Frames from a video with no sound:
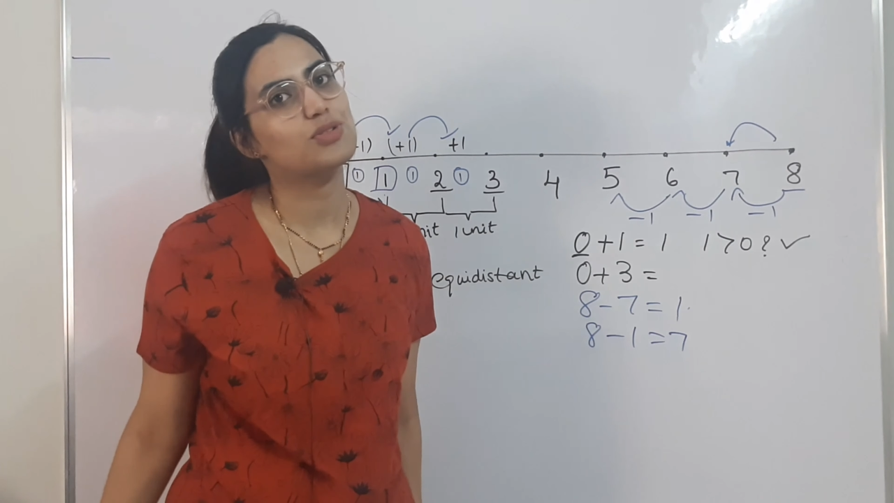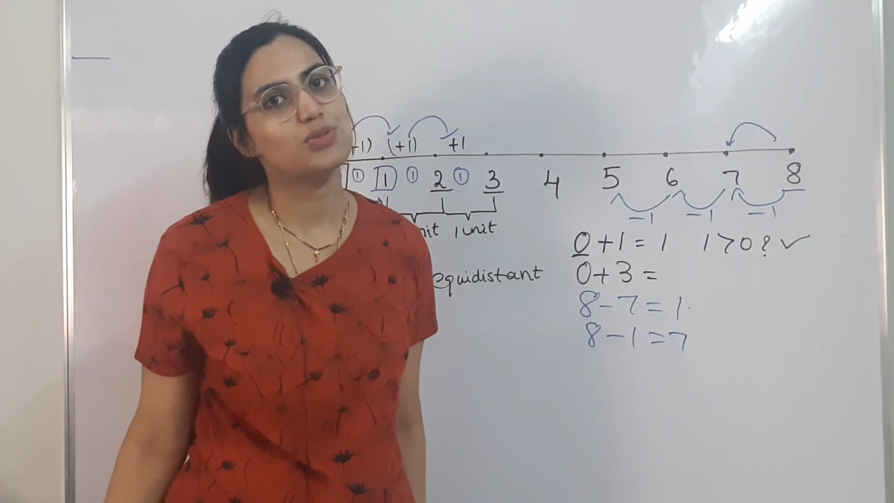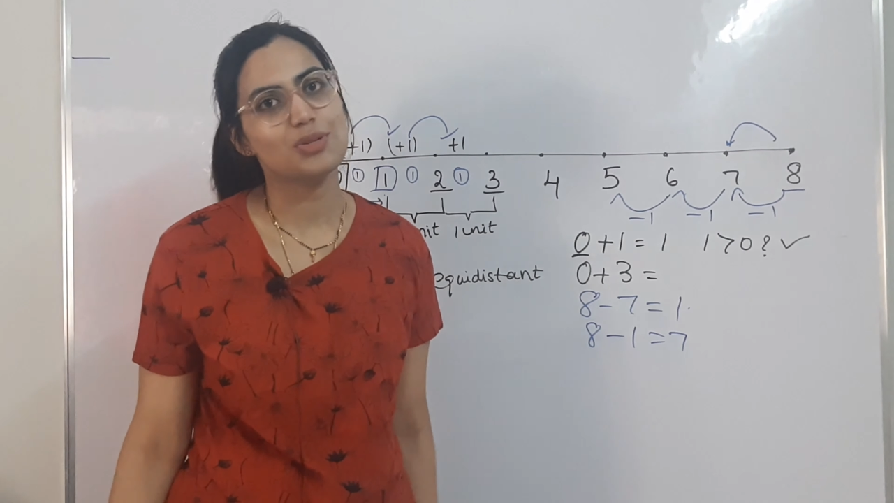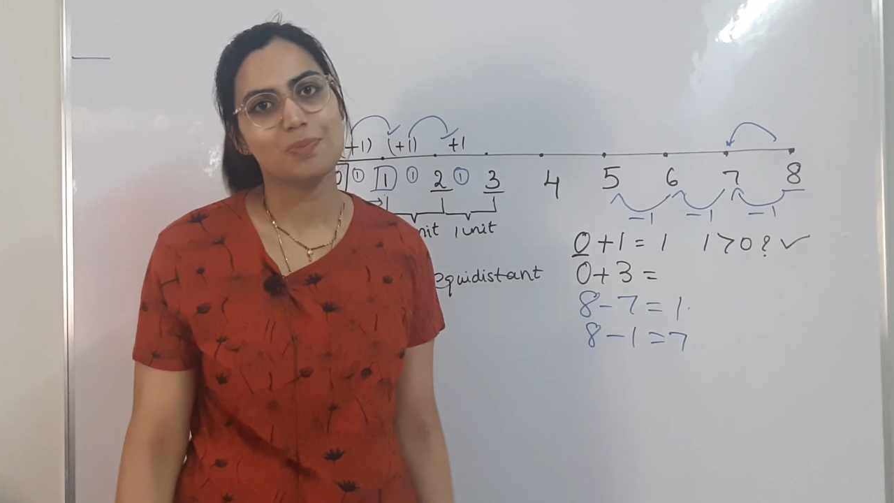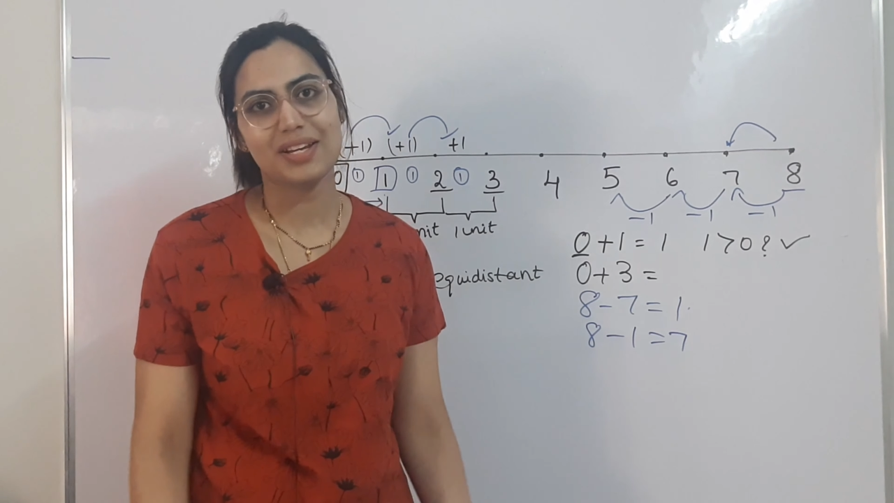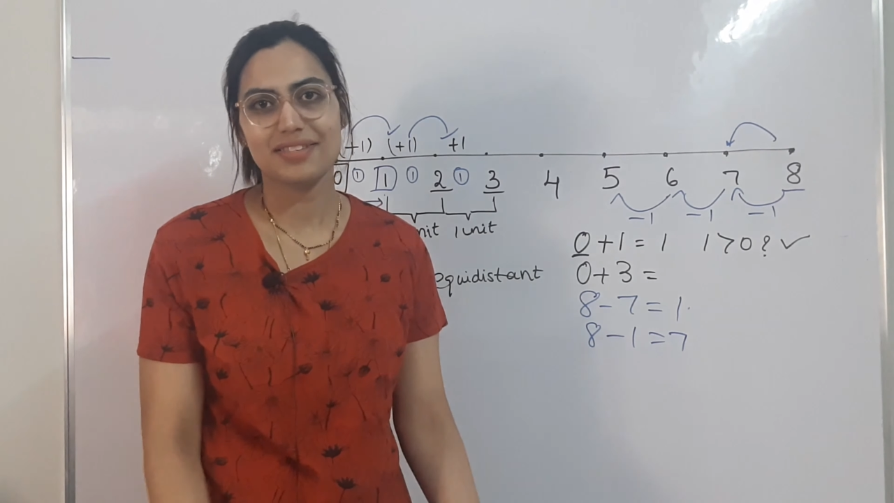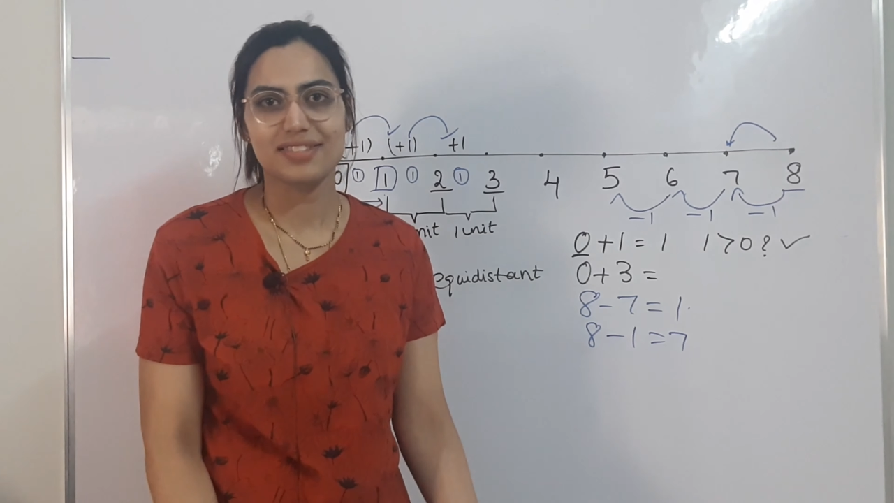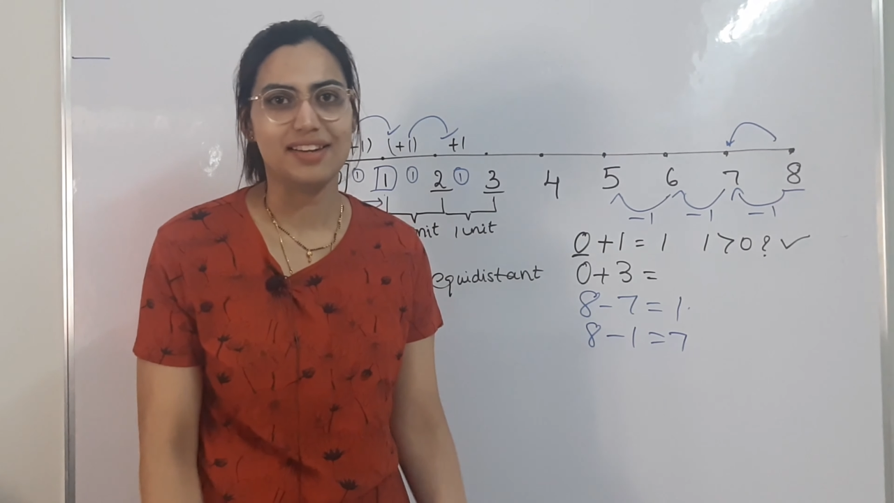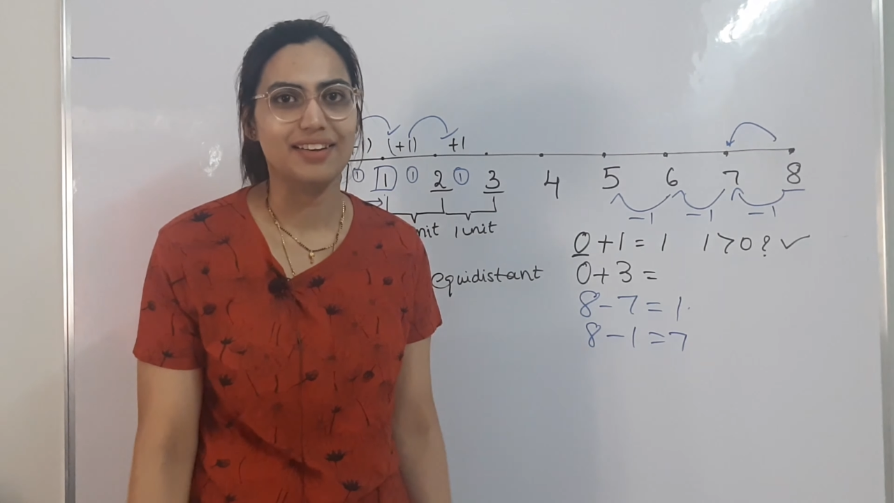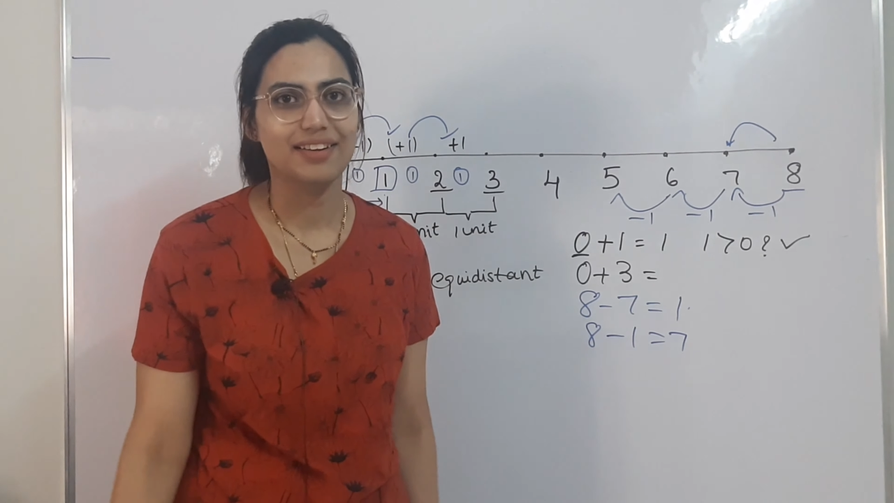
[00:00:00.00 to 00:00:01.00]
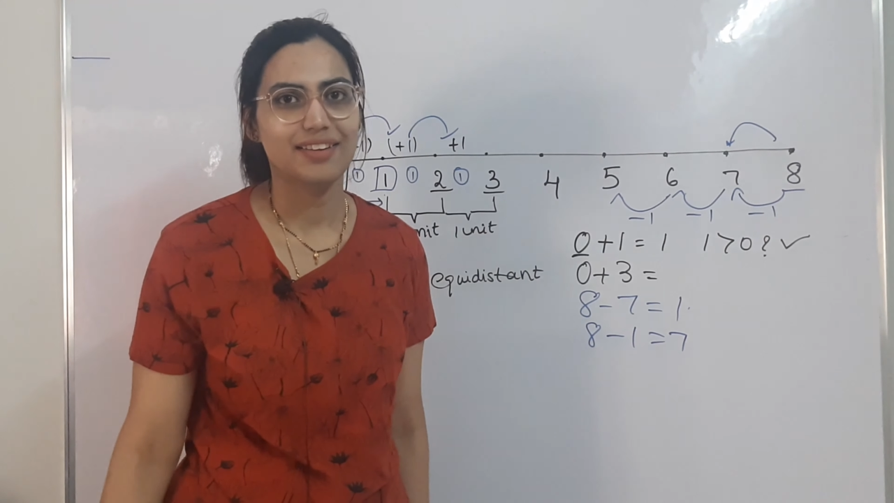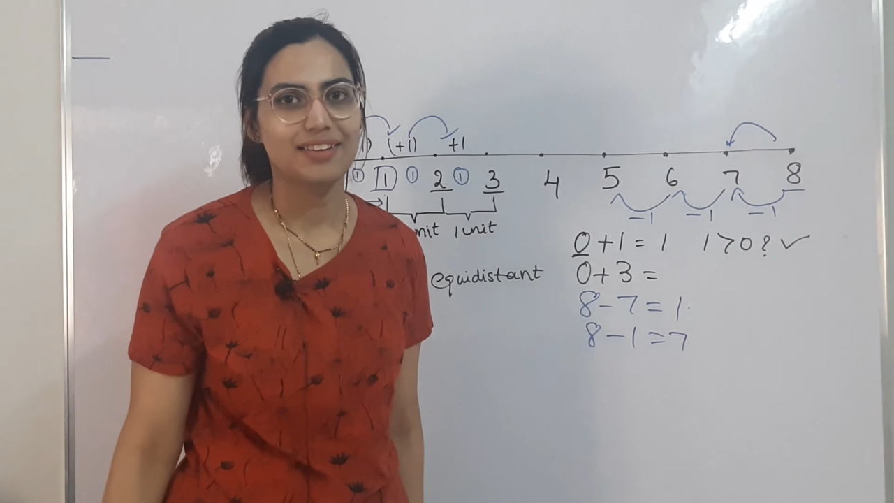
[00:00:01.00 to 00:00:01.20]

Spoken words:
using plus sign.